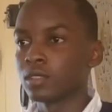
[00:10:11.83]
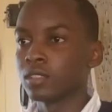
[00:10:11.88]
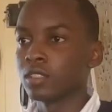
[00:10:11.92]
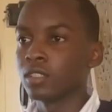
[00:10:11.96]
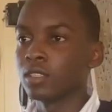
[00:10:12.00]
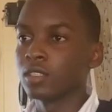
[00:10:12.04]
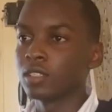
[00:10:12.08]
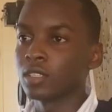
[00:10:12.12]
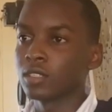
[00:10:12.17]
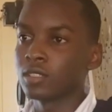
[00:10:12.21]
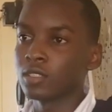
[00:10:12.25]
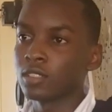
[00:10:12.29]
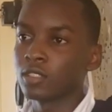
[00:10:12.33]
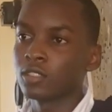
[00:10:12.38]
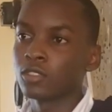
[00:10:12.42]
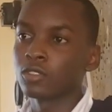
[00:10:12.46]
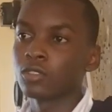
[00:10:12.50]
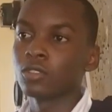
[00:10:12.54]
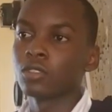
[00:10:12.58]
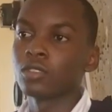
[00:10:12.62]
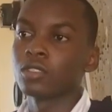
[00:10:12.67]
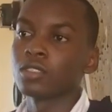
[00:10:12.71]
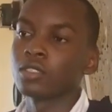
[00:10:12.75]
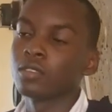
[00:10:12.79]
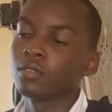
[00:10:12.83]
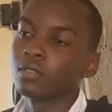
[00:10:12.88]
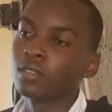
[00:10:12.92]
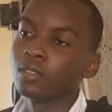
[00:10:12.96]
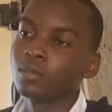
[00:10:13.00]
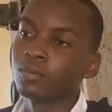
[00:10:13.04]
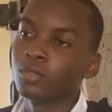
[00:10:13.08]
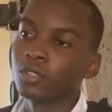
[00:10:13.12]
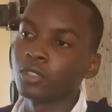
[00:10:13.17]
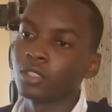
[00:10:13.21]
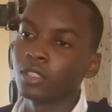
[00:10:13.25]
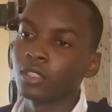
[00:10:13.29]
it doesn't cost
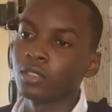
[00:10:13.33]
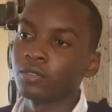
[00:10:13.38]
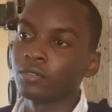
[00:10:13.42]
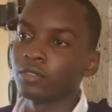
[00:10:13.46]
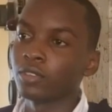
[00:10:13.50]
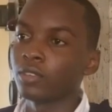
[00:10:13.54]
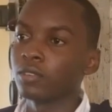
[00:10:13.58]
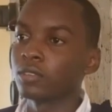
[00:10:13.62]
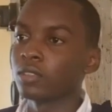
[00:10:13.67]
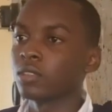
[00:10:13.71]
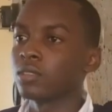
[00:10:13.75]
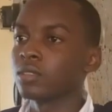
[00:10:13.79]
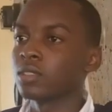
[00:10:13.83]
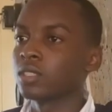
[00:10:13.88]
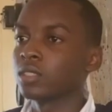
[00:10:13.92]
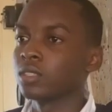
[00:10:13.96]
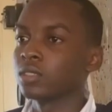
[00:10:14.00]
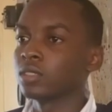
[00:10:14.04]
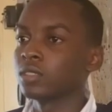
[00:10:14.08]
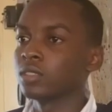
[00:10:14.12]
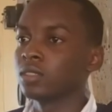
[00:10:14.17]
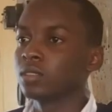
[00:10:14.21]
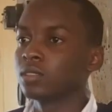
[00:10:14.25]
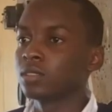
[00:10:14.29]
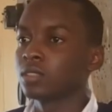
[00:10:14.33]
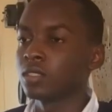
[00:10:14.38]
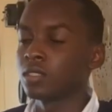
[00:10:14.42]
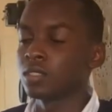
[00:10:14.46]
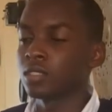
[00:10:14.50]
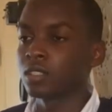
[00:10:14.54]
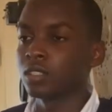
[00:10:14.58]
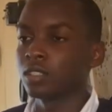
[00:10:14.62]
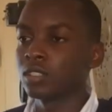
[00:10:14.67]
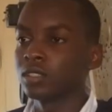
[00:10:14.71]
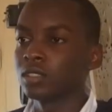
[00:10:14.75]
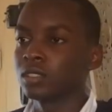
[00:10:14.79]
even more than 5,000
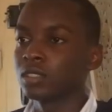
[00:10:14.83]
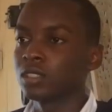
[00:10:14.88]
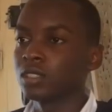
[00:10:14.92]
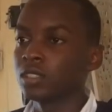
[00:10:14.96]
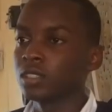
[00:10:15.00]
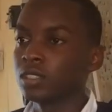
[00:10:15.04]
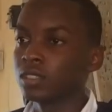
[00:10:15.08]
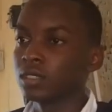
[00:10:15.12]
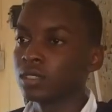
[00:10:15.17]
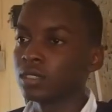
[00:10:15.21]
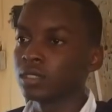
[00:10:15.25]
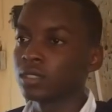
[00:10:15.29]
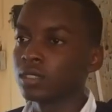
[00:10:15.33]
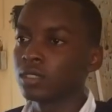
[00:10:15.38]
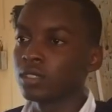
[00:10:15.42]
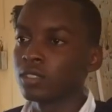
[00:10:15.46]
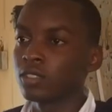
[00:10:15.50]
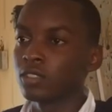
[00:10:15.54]
Tanzanian shillings.